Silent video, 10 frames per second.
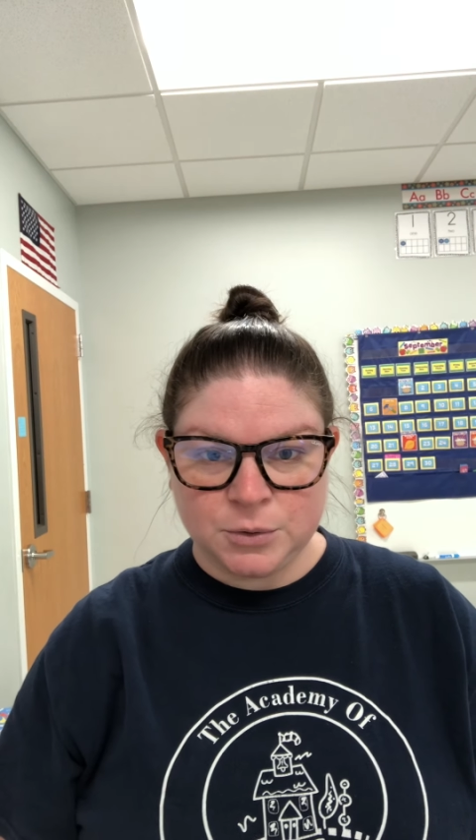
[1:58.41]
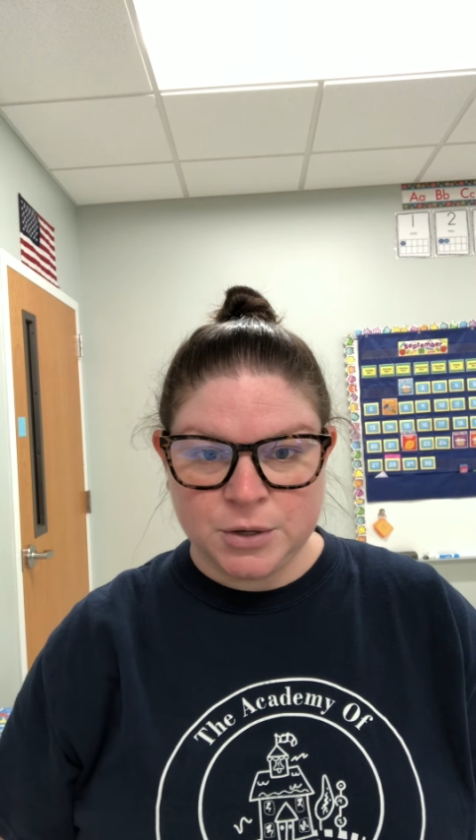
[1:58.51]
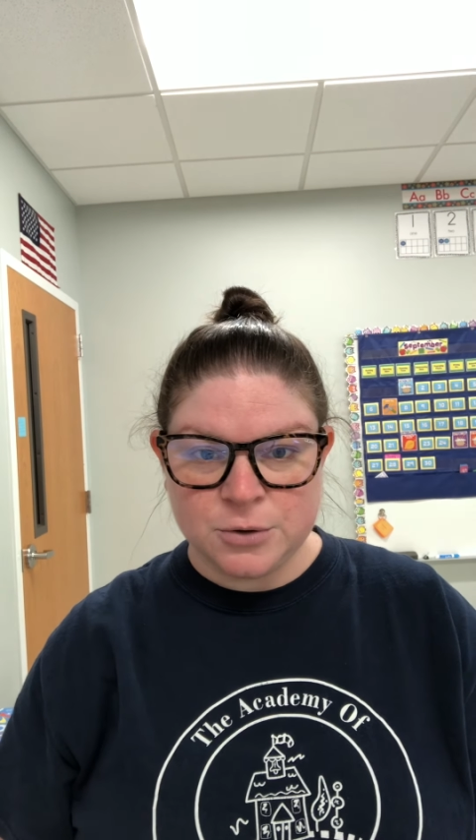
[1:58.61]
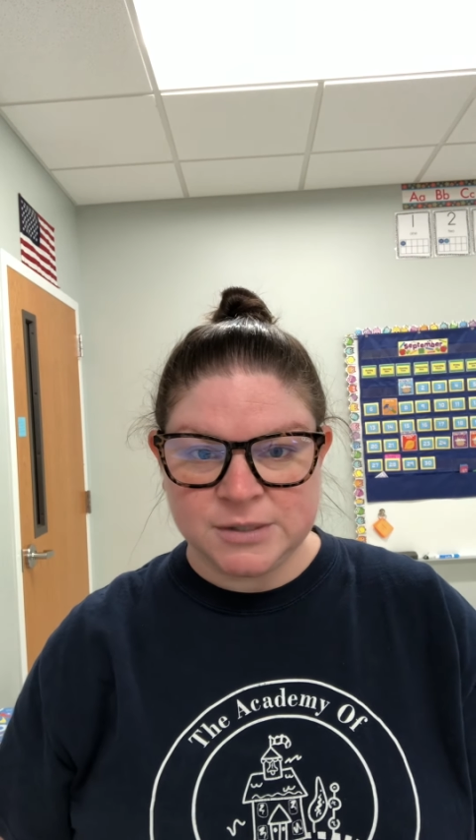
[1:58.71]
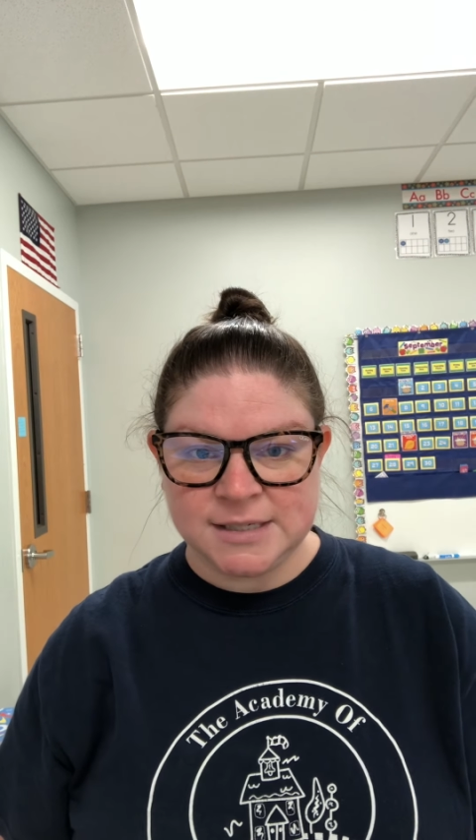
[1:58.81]

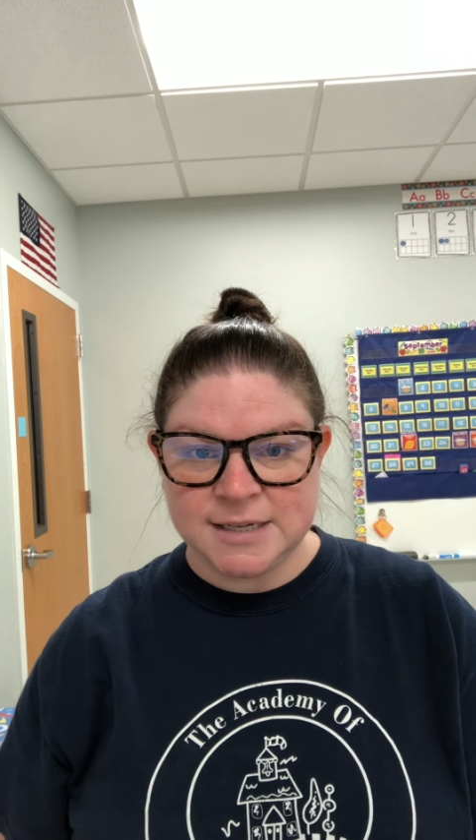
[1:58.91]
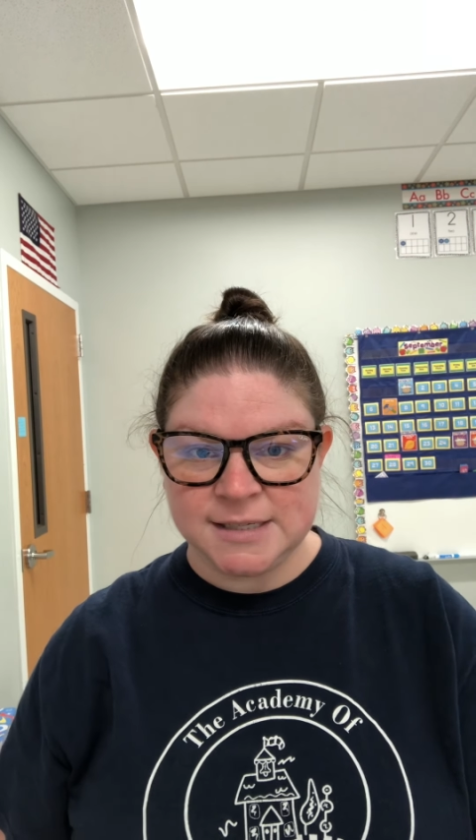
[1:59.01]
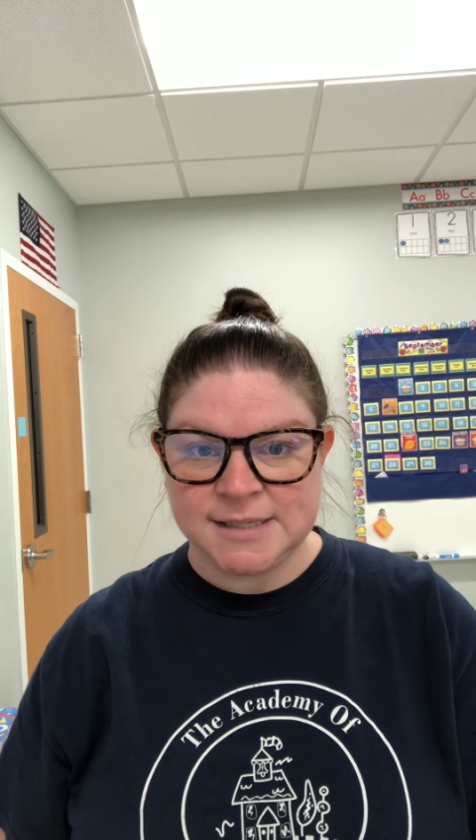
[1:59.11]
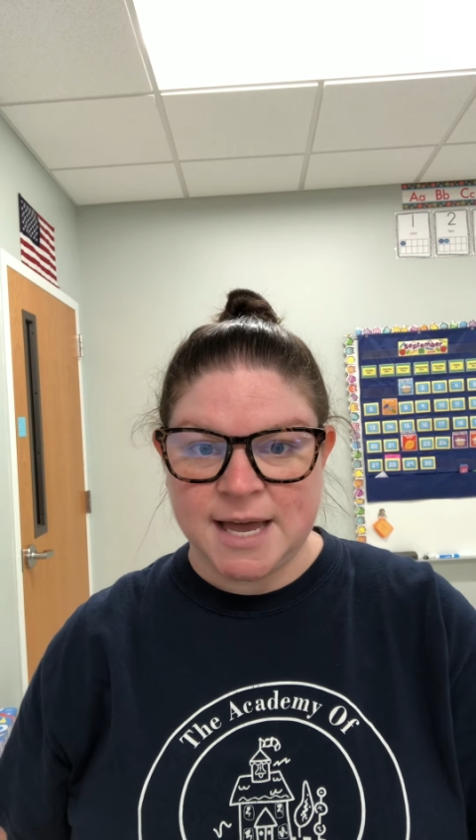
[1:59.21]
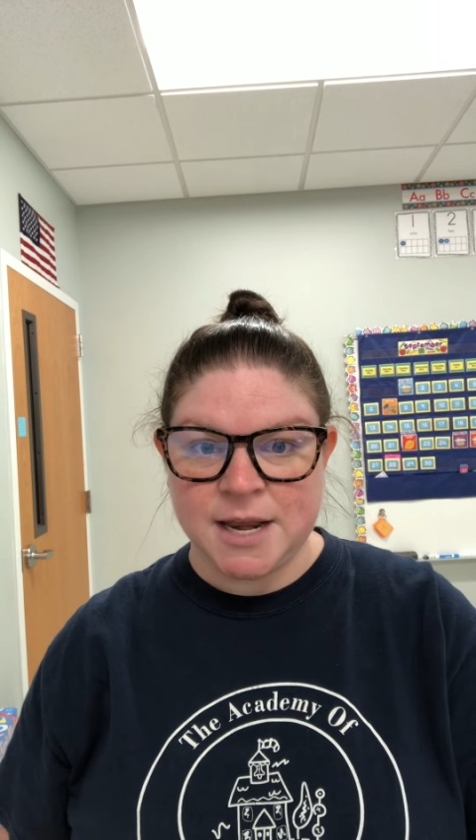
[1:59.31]
ghost and
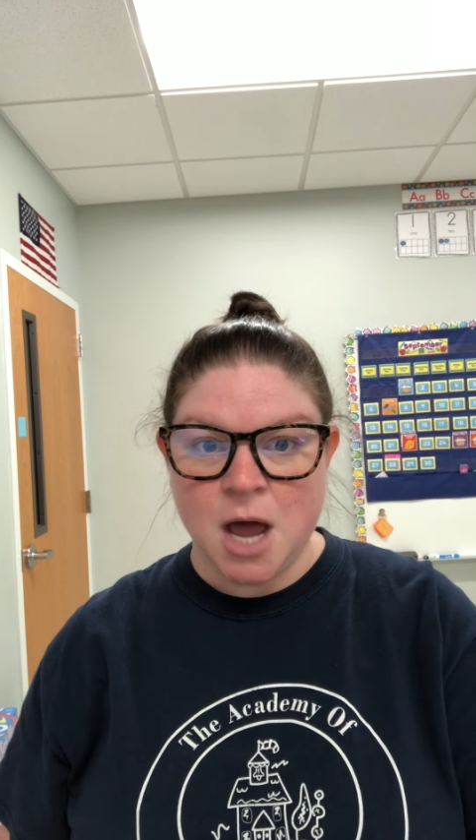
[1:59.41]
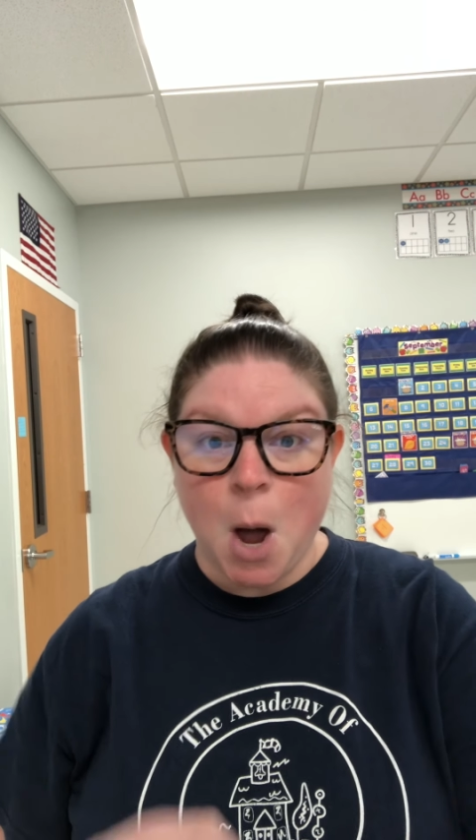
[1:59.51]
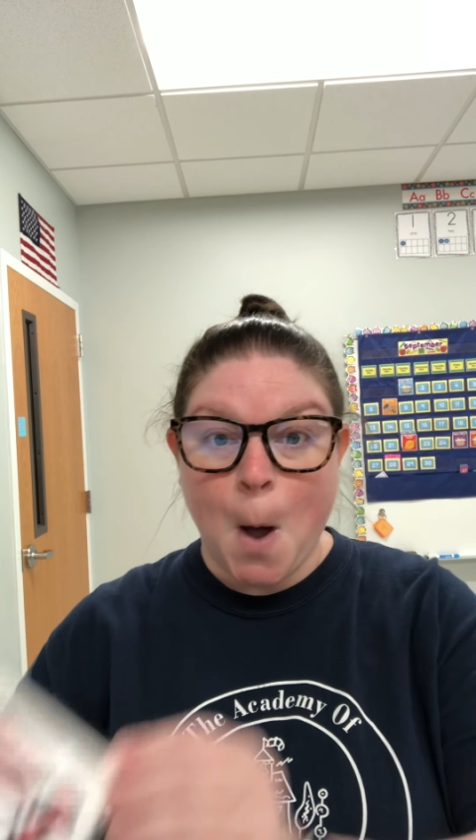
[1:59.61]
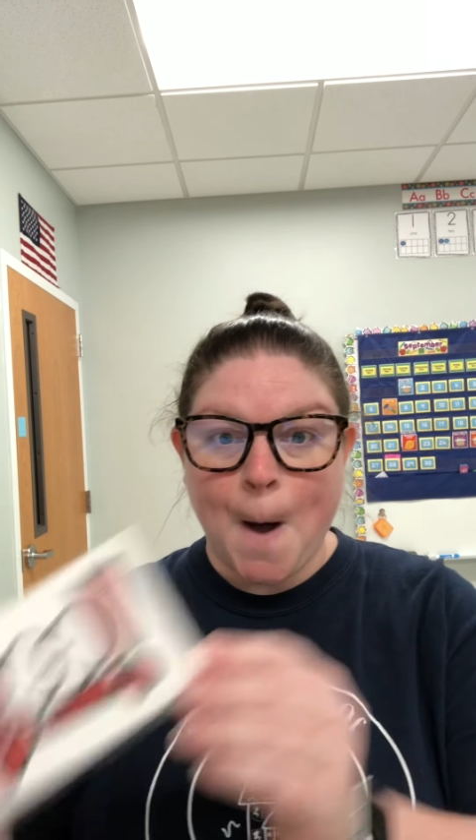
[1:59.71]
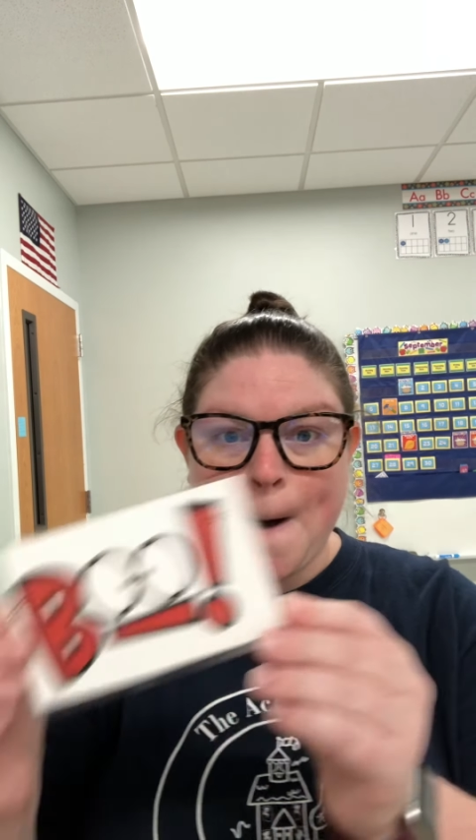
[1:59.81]
it said,
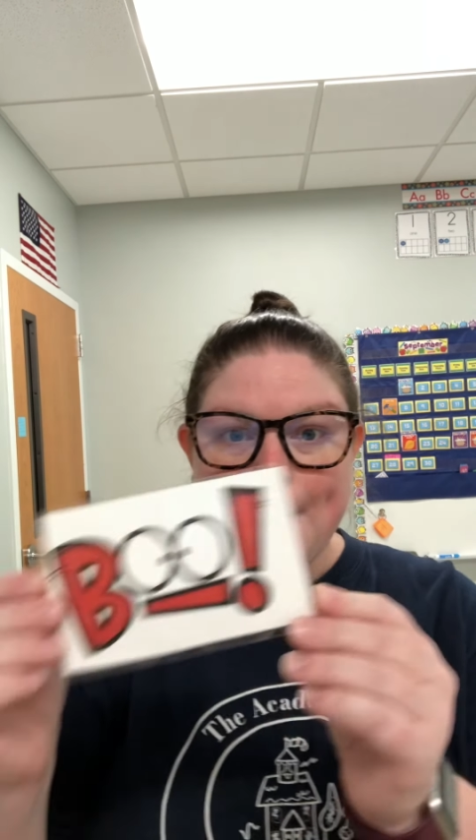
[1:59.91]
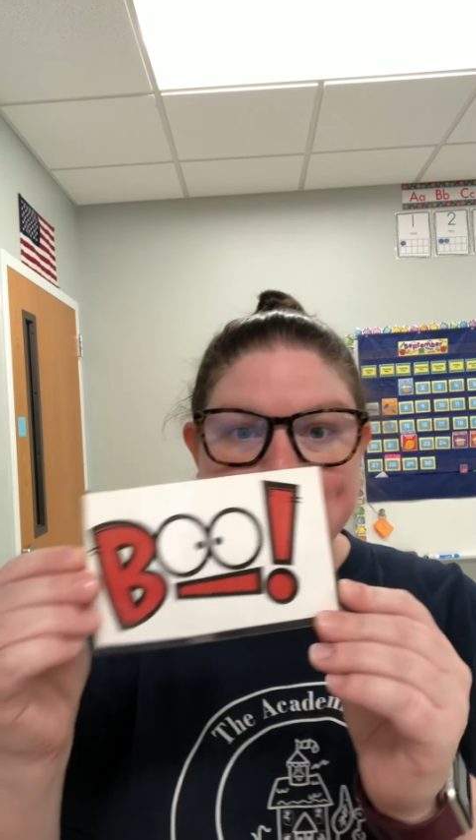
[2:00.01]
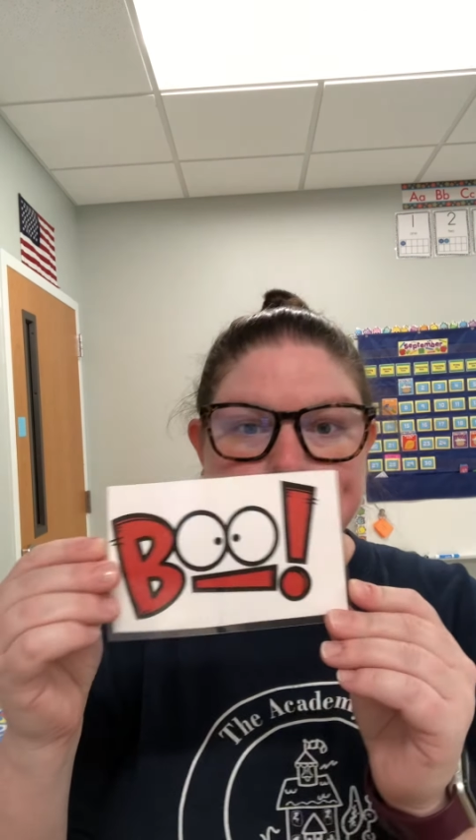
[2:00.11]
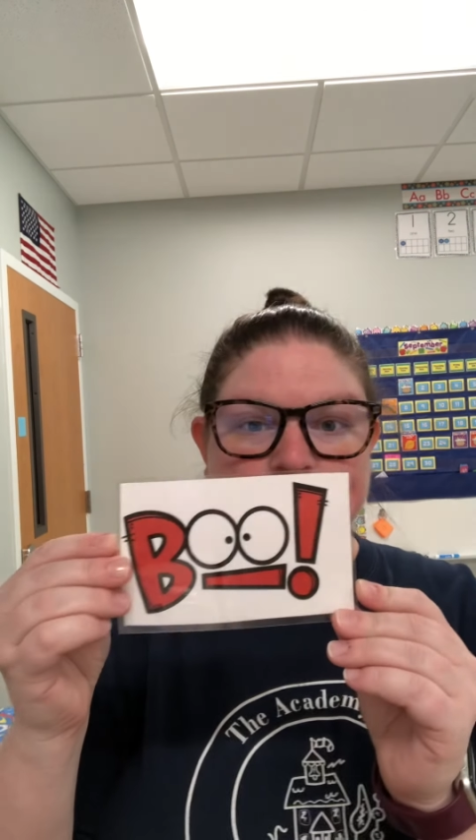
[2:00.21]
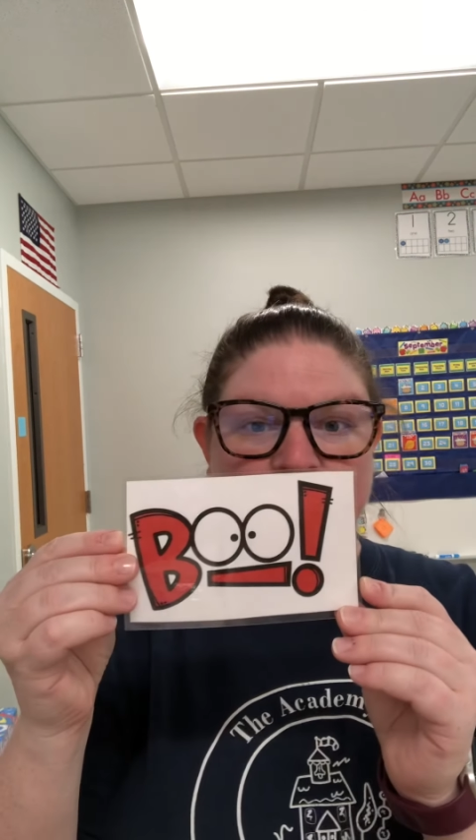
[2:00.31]

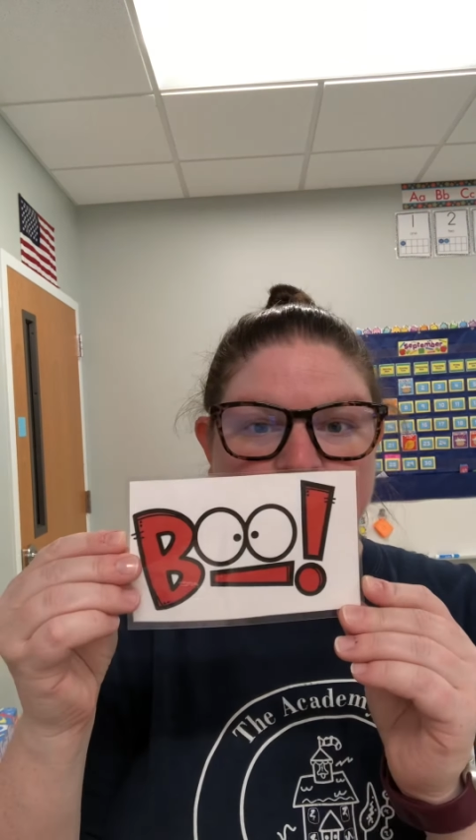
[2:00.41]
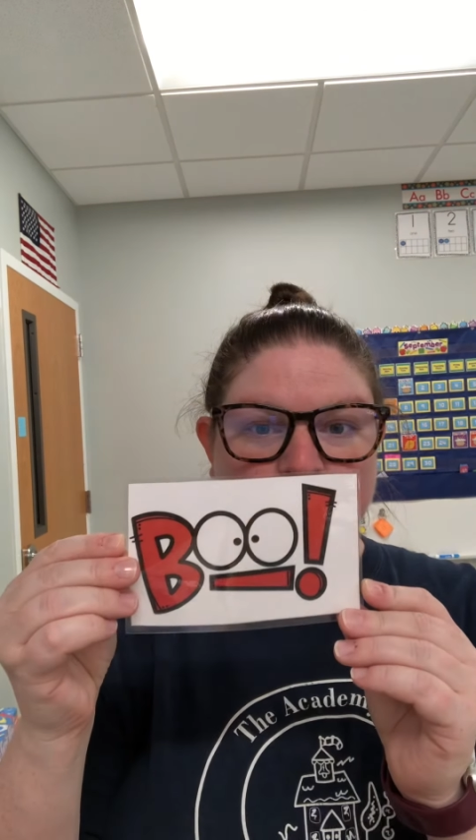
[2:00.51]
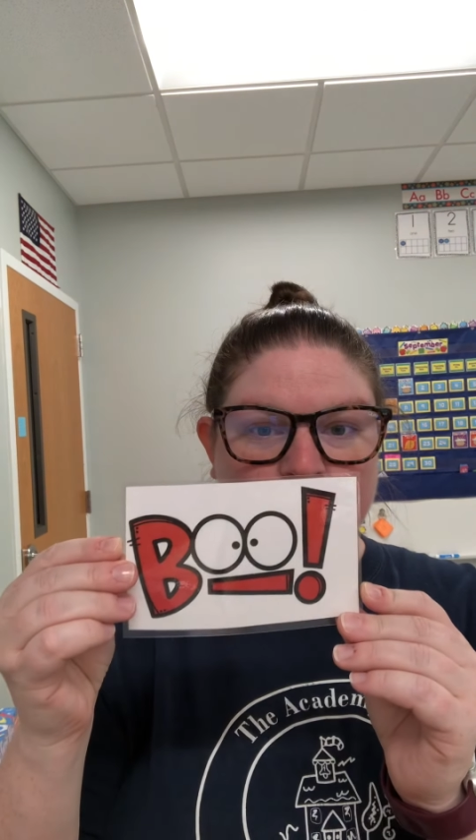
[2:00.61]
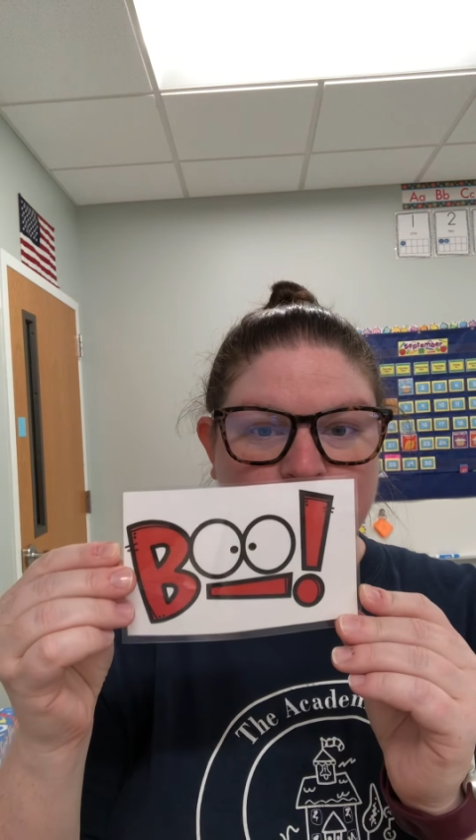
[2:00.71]
boo,